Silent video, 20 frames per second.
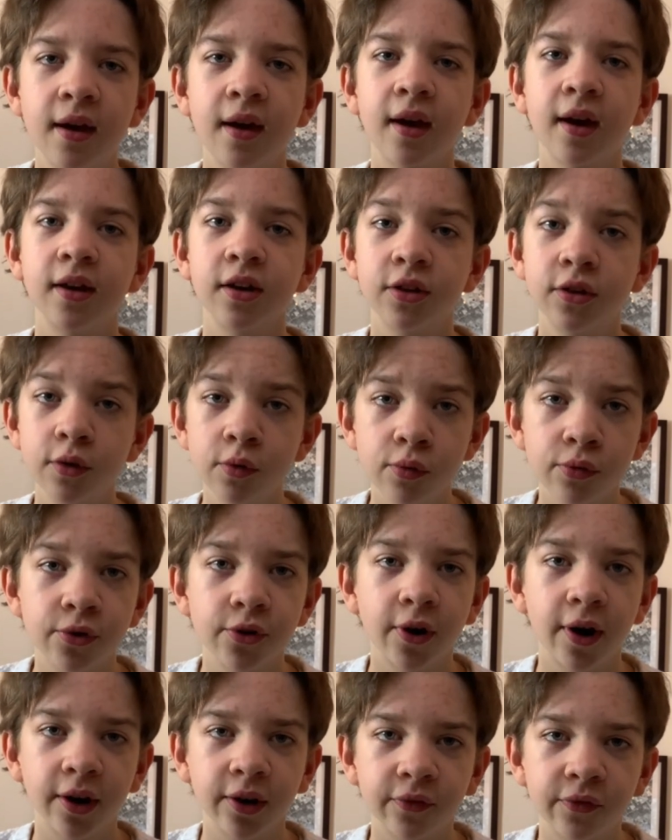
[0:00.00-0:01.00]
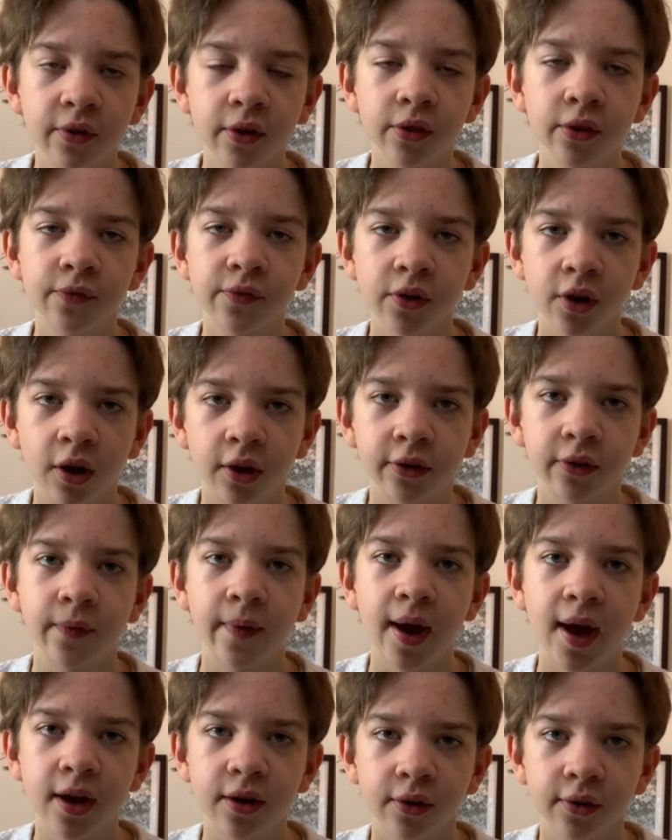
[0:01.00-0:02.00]
and youth know how to fill the flaws of
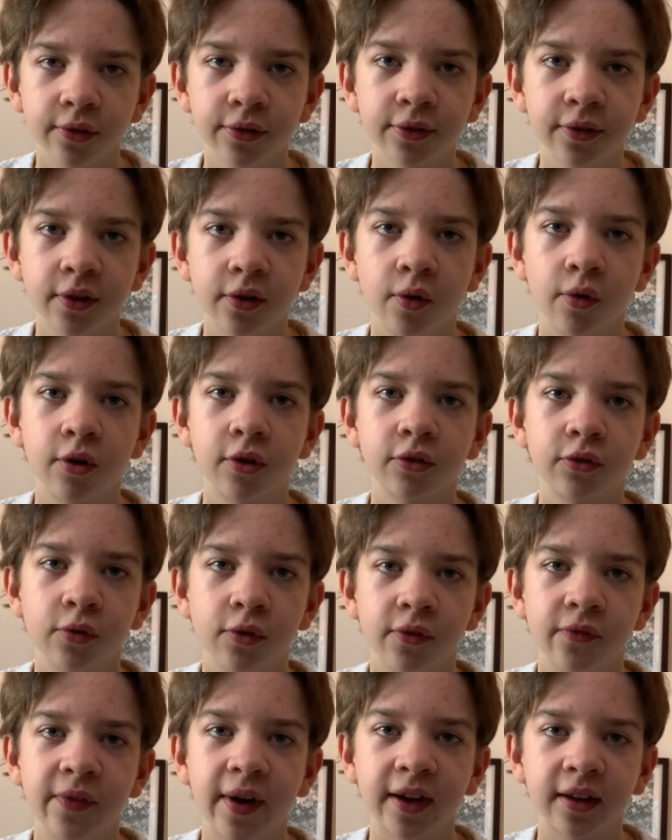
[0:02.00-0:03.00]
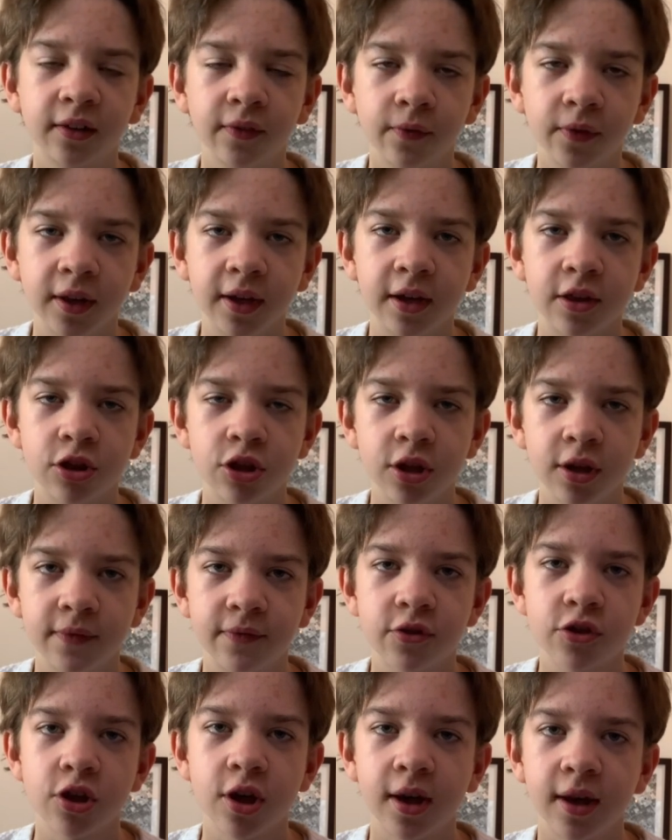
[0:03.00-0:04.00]
adults in order to effectively achieve
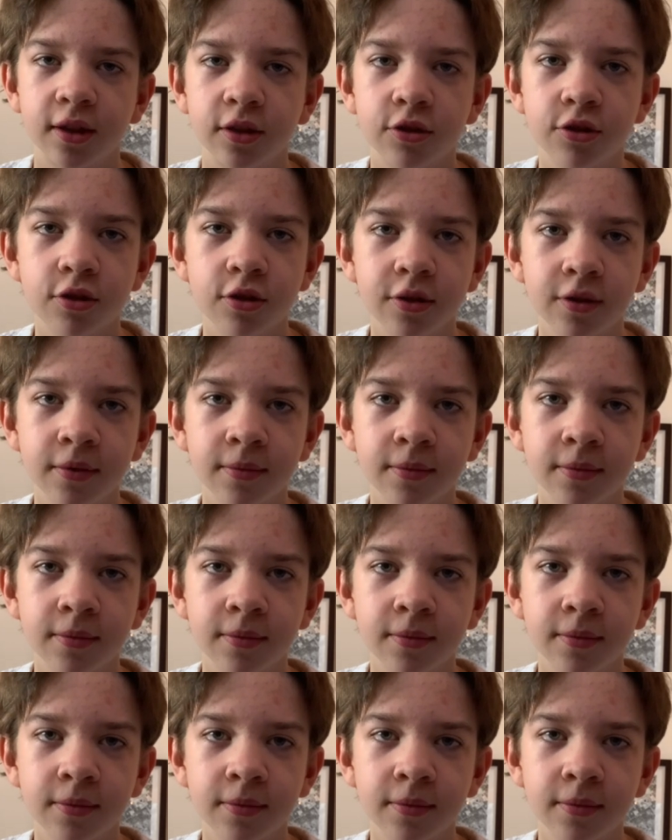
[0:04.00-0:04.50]
change.